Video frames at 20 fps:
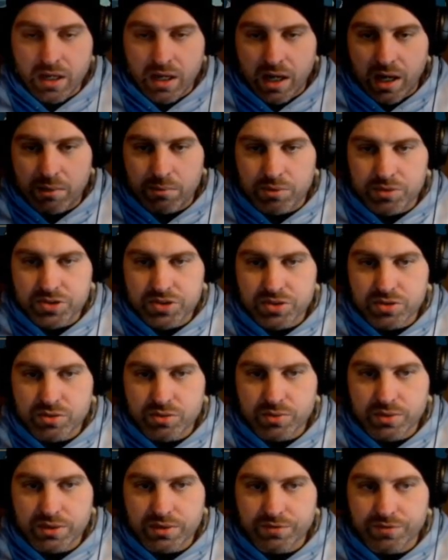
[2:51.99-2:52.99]
I'm also
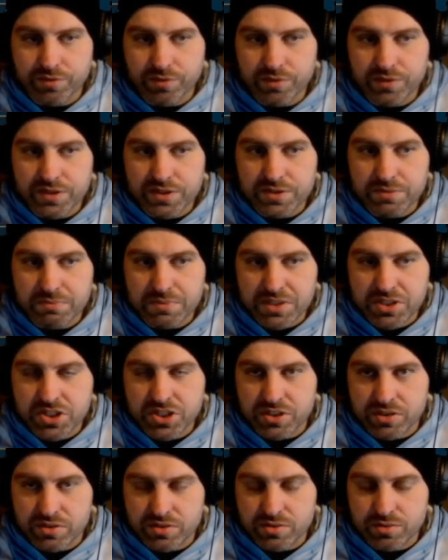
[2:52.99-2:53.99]
doing it for these
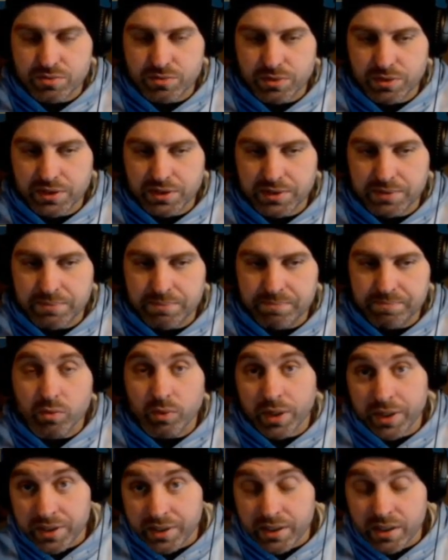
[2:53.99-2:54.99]
missions, really.
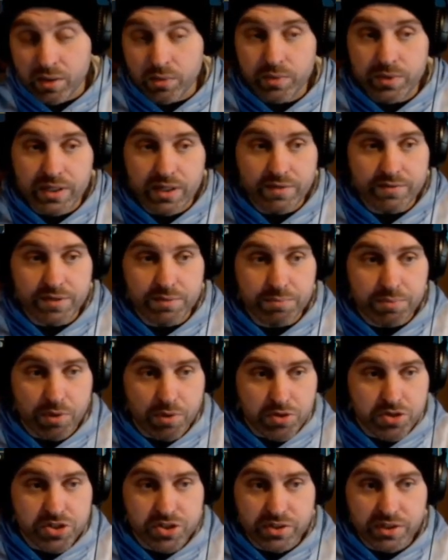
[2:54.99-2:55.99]
Right now we have the
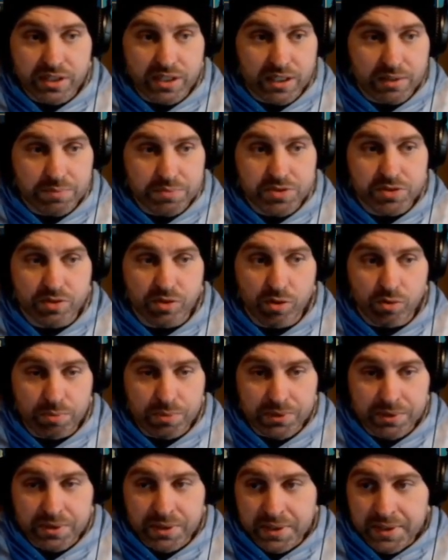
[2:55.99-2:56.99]
potion keeps
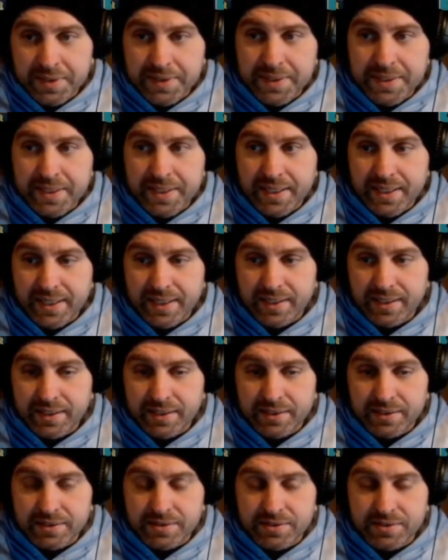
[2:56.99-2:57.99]
open,
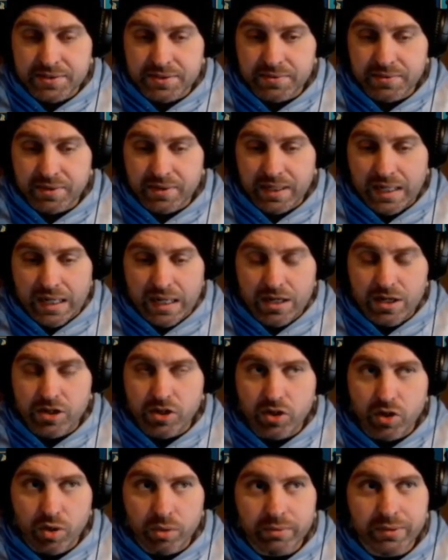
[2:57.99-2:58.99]
and
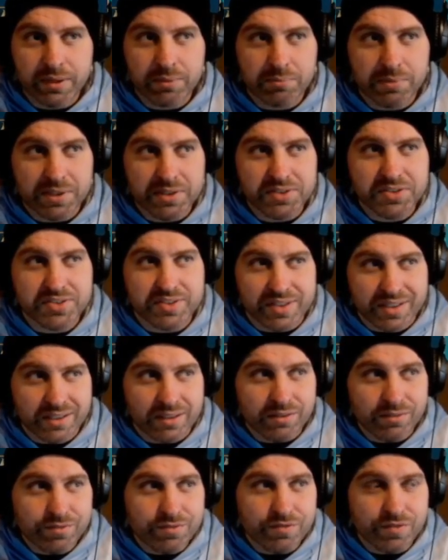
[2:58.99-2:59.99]
knowing
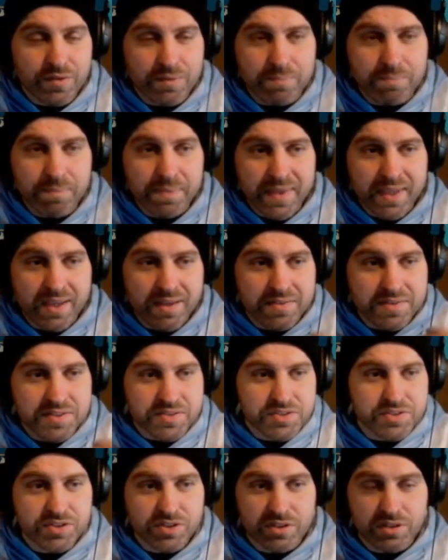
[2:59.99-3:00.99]
myself, this
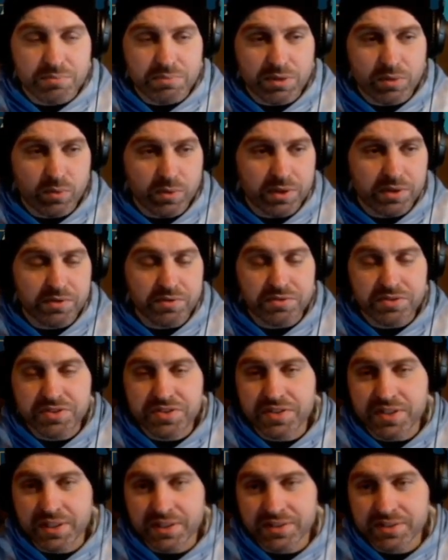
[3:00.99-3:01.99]
is going to be one of those
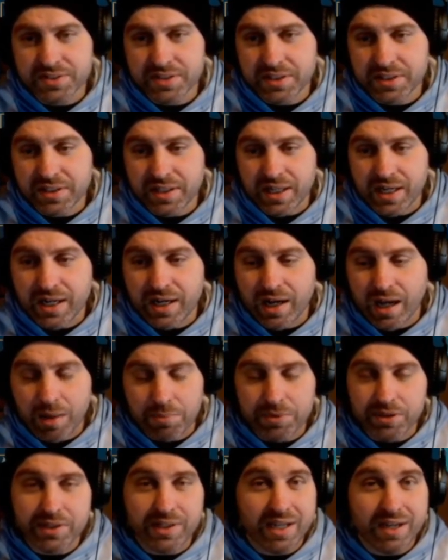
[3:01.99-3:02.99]
things that I'm
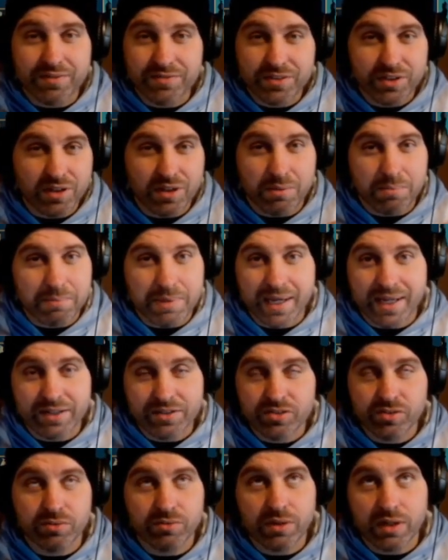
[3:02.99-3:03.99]
going to have to come back
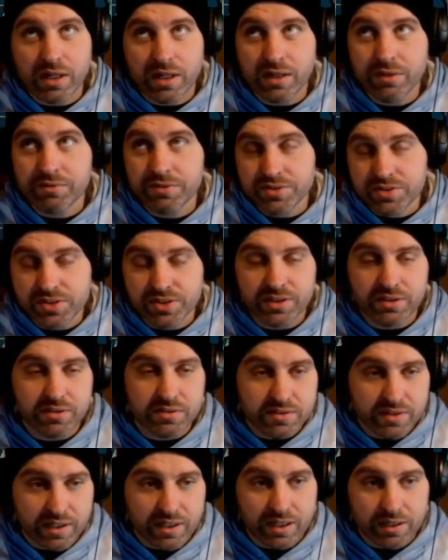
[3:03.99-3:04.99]
to every single
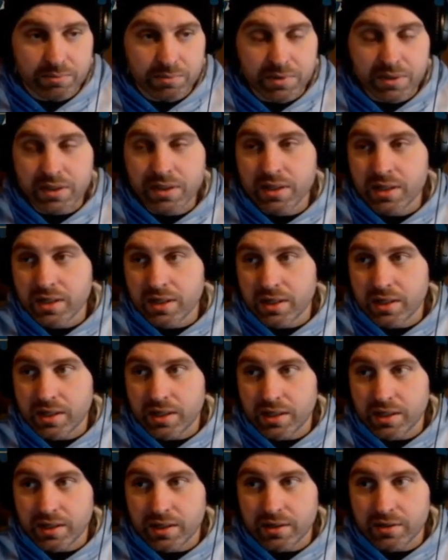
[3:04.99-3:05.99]
time,
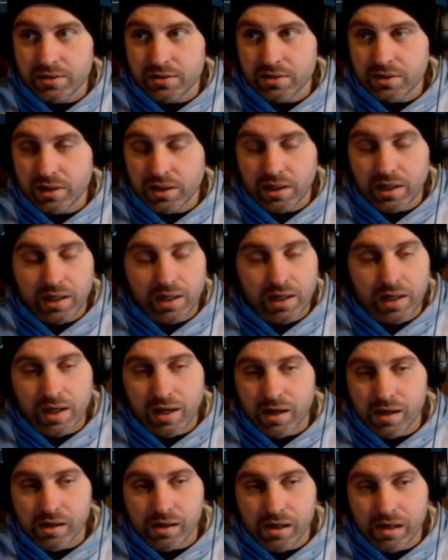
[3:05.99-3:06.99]
and
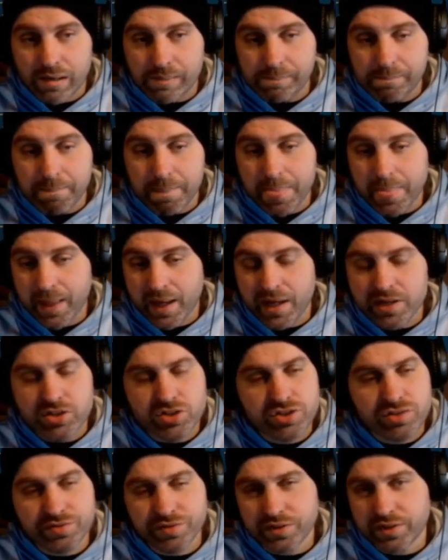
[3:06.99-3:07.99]
I
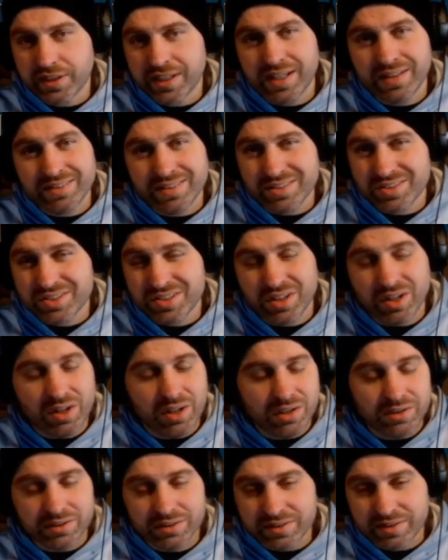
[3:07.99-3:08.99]
just forget this
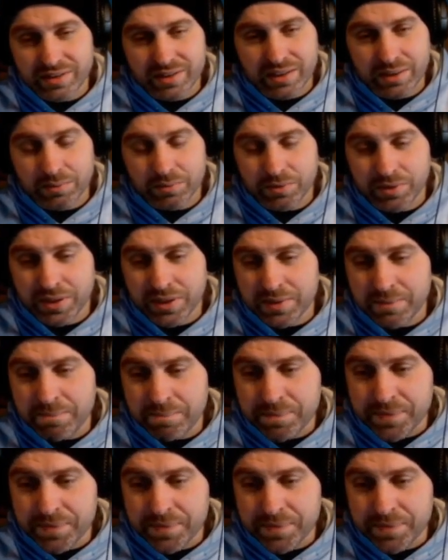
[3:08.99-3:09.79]
all the time, right?